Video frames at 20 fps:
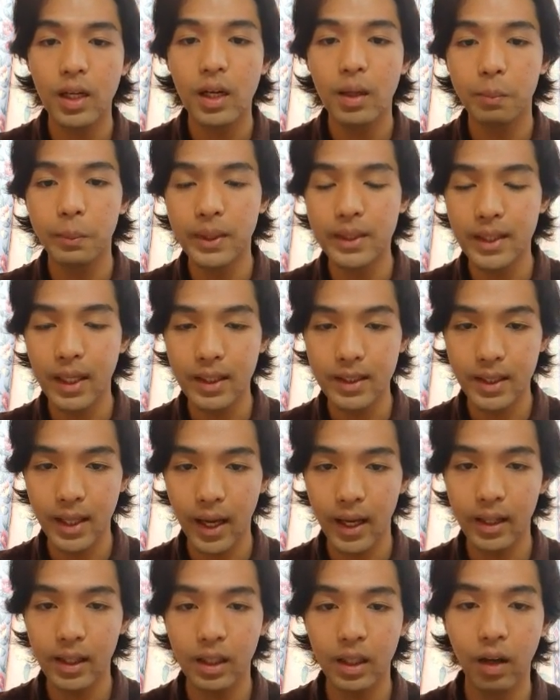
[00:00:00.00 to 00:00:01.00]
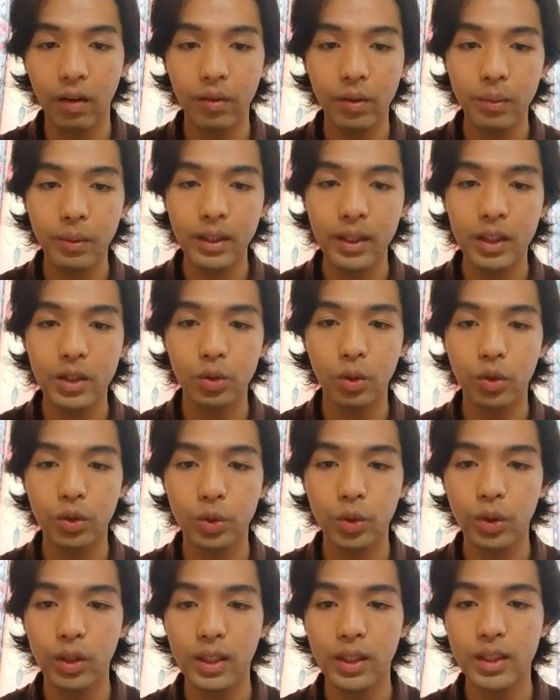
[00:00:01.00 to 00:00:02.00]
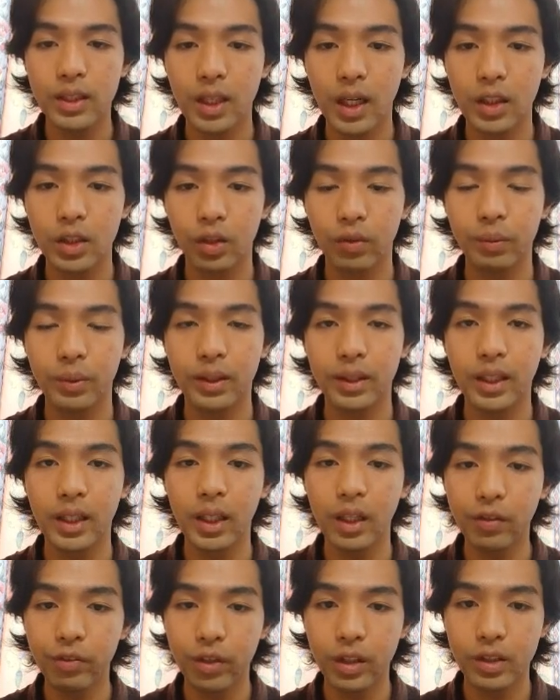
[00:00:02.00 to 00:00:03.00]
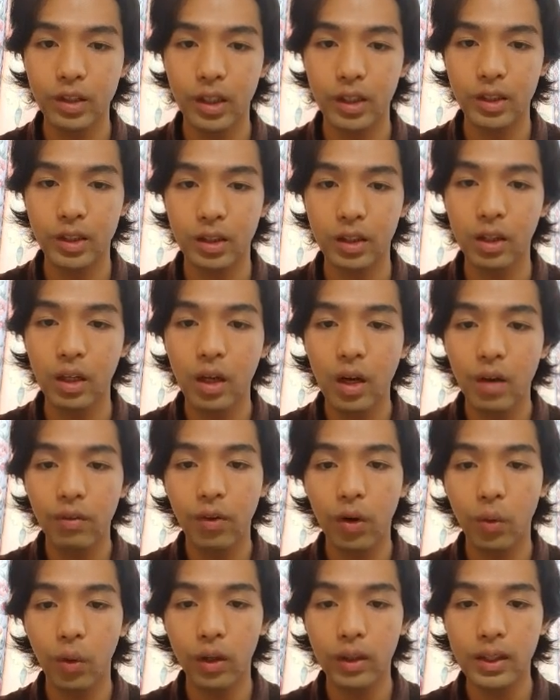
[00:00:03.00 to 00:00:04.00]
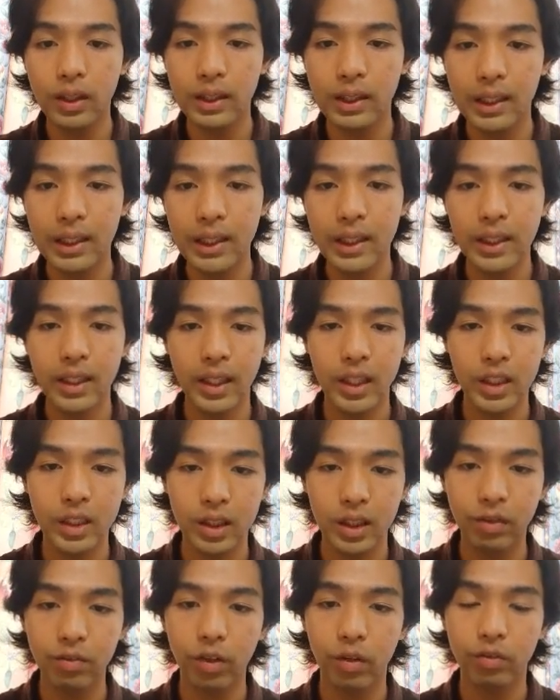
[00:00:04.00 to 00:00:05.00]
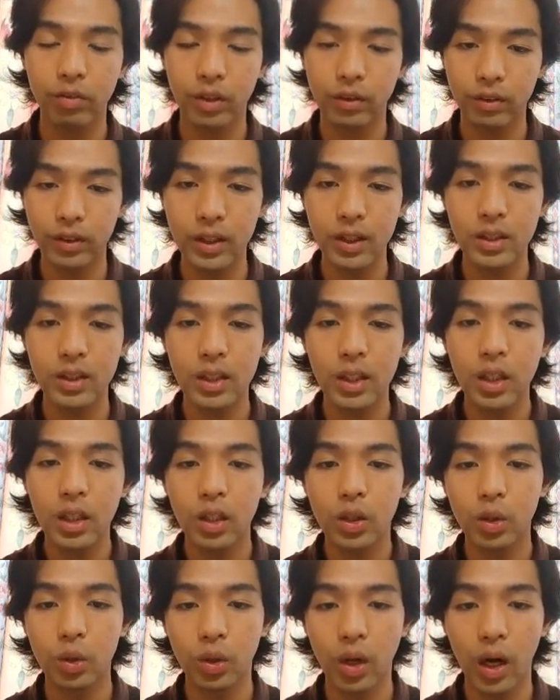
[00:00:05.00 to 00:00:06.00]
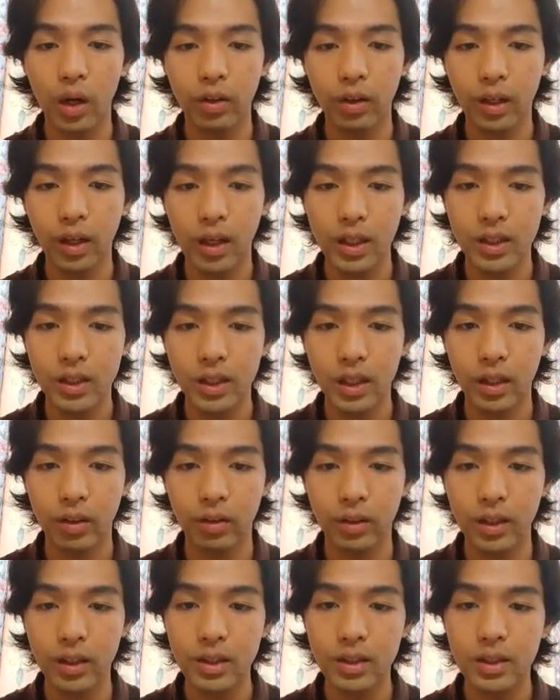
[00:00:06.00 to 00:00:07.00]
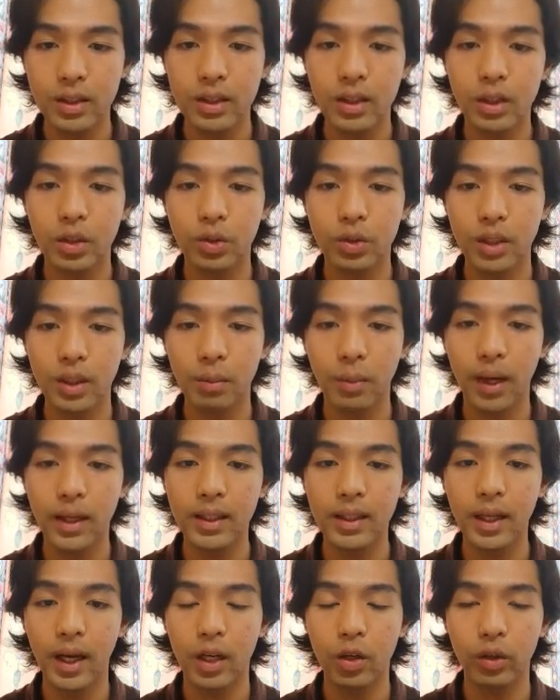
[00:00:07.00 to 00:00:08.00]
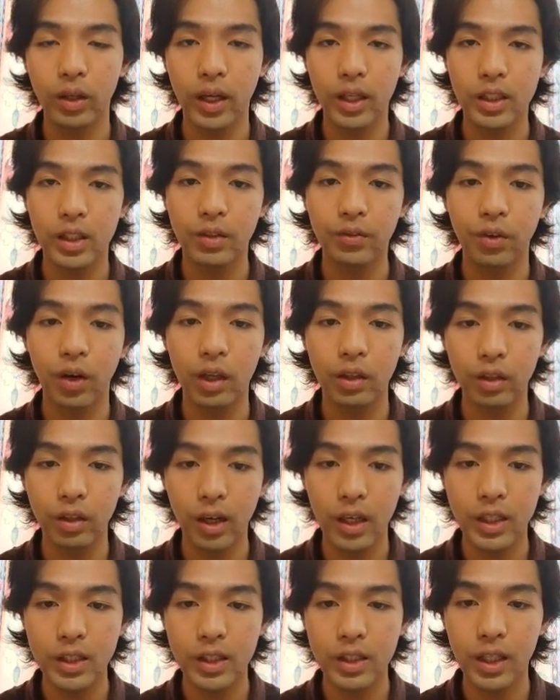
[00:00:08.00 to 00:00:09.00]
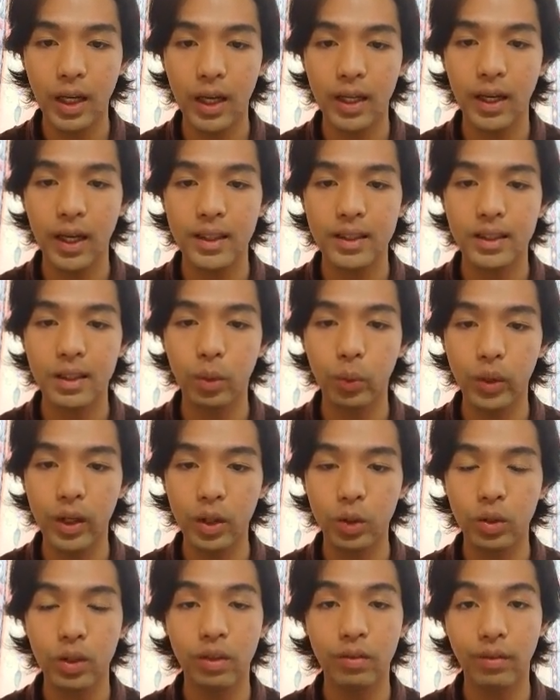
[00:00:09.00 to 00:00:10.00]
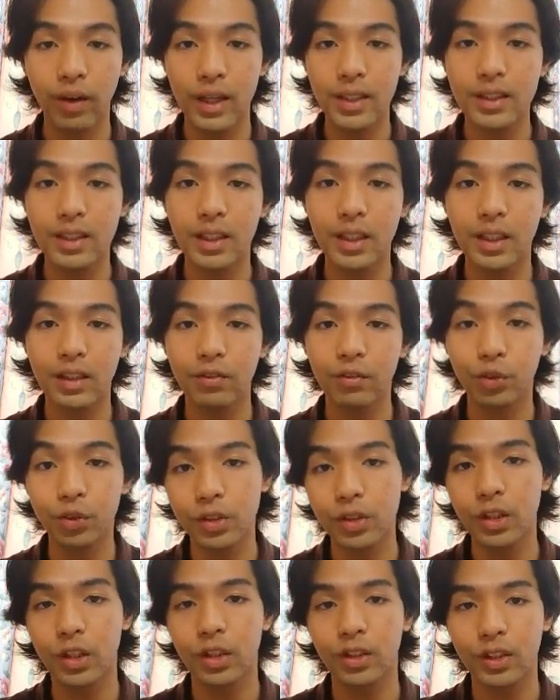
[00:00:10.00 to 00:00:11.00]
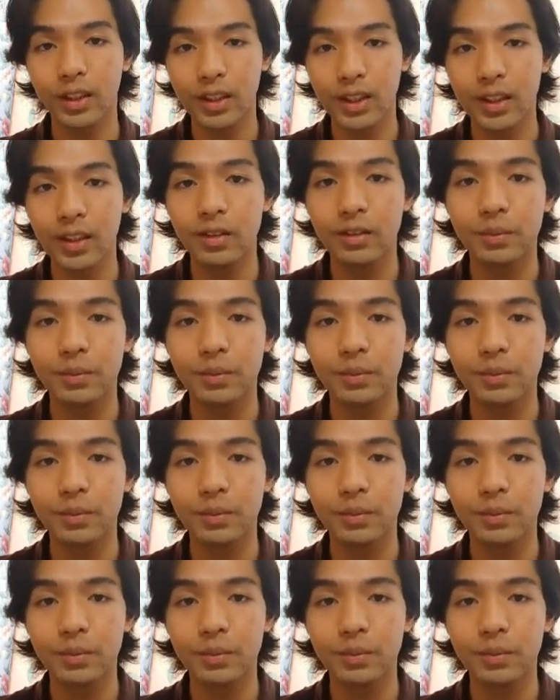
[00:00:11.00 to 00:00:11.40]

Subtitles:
Besides that, the government is also in charge of building infrastructure for water delineation from rivers to agriculture areas using money allocation for agriculture and as a way to invest in food security.